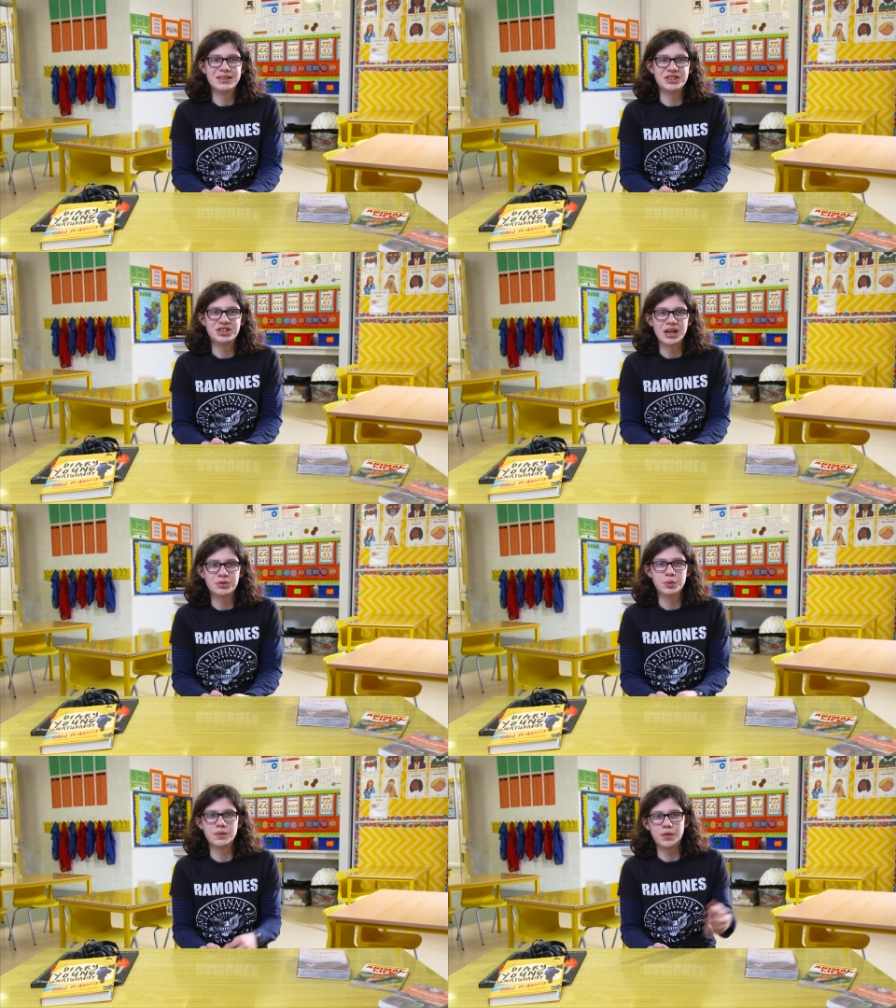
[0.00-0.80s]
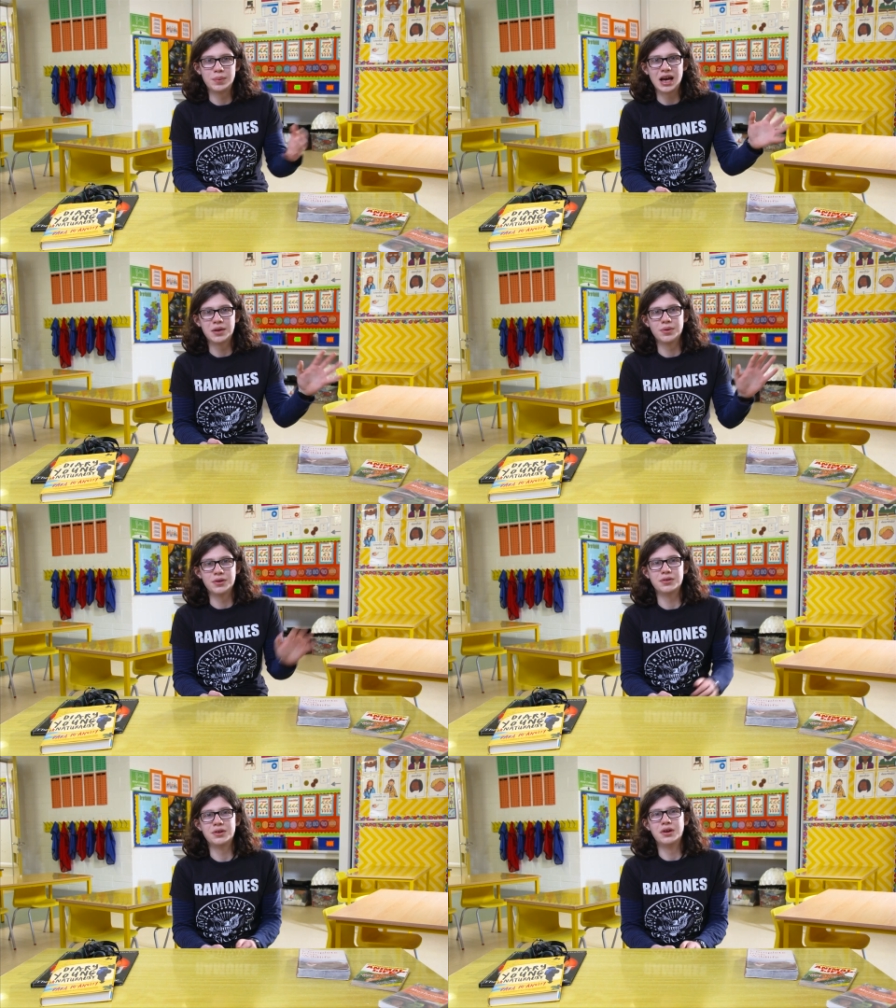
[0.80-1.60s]
the shadow of a
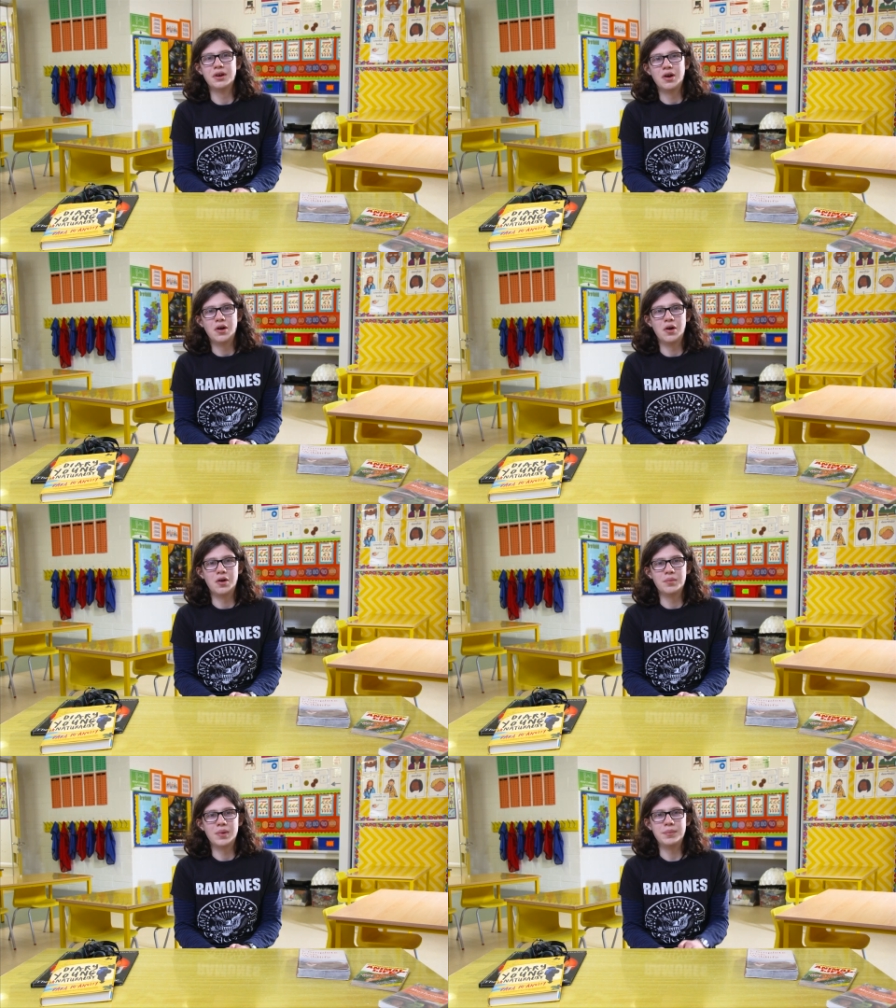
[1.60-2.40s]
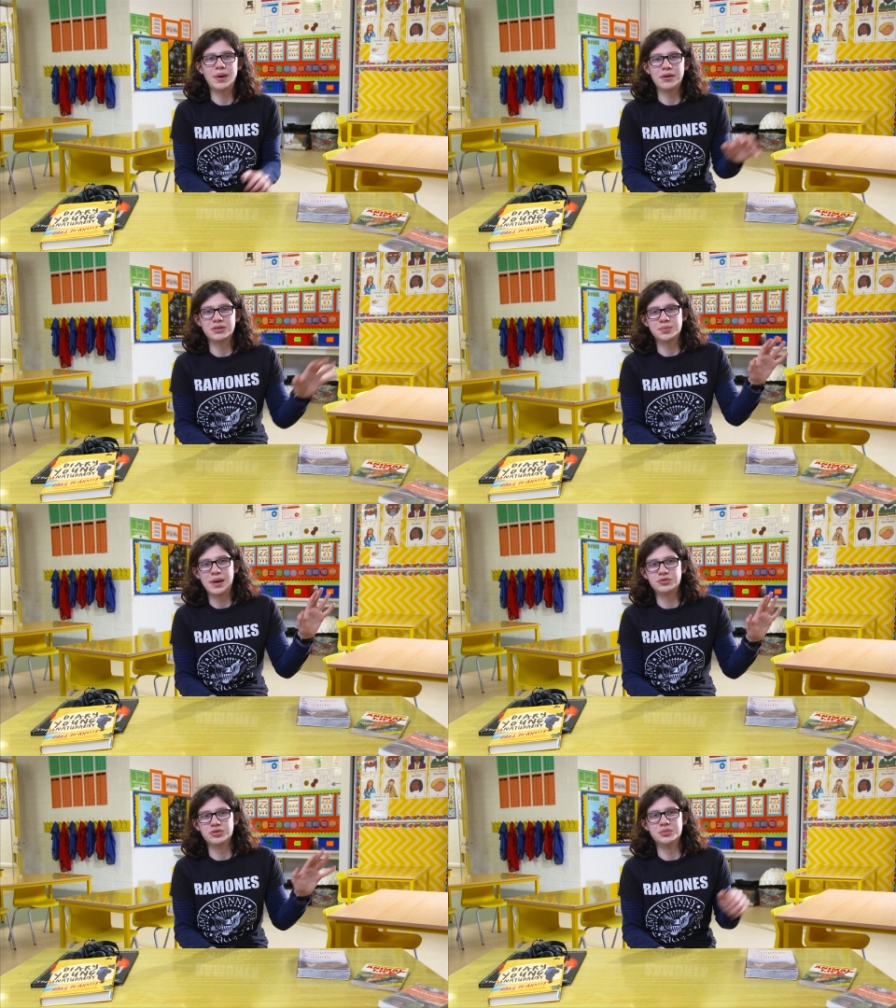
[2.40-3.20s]
blackbird on my parents'
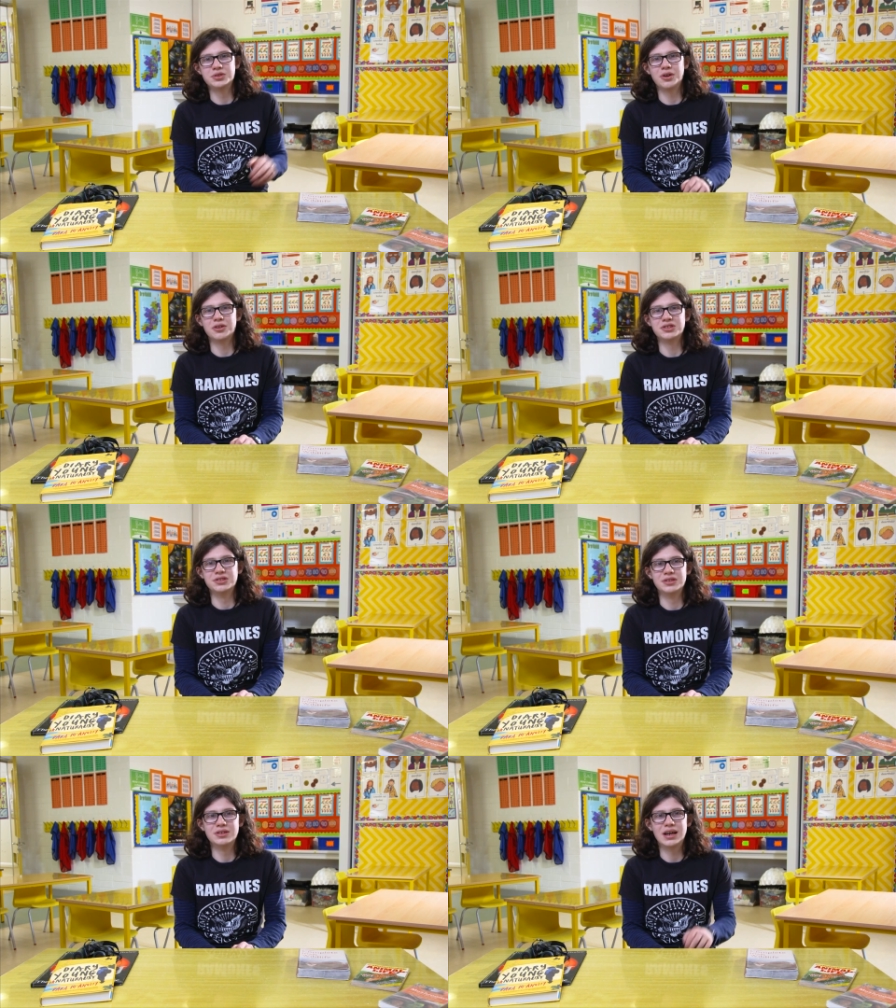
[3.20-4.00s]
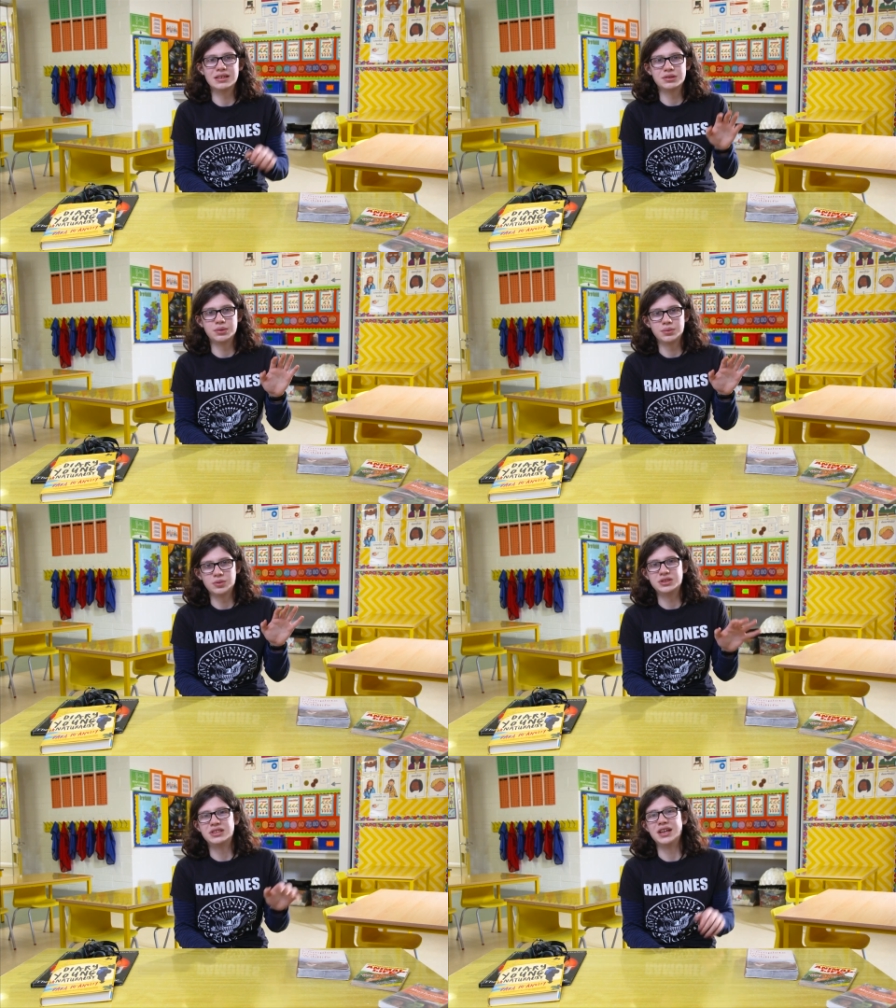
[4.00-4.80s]
bedroom's curtain as it
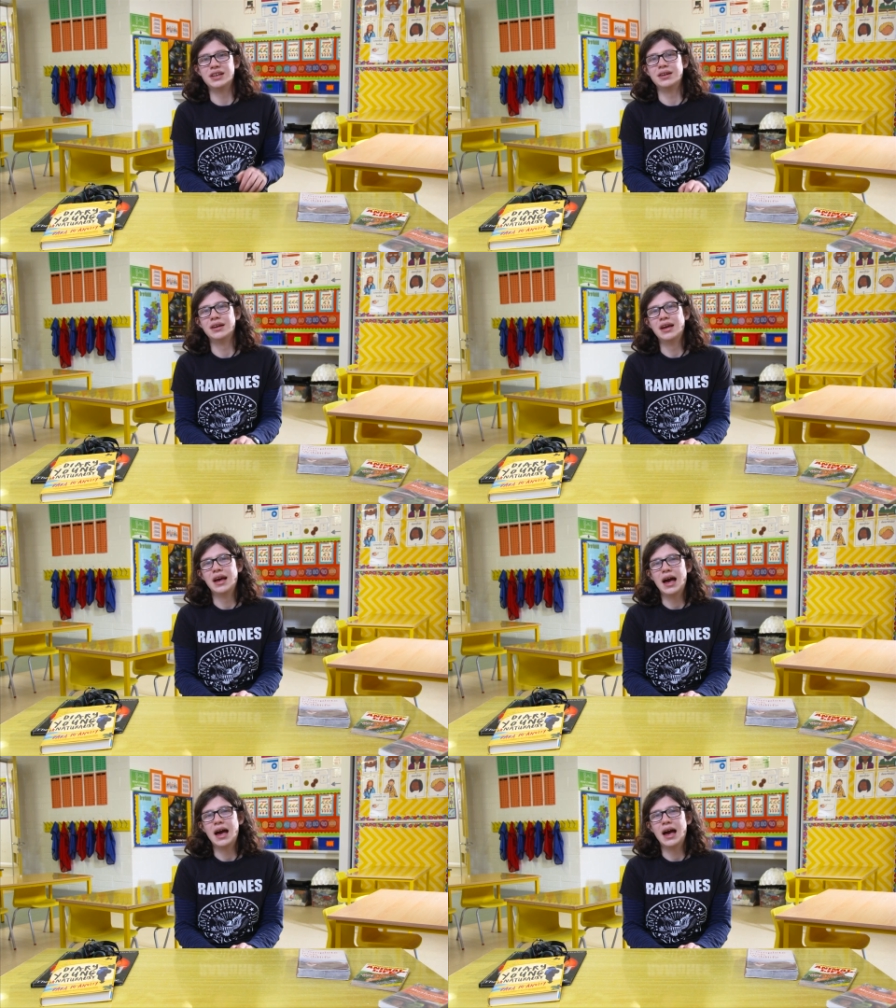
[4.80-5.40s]
would sing.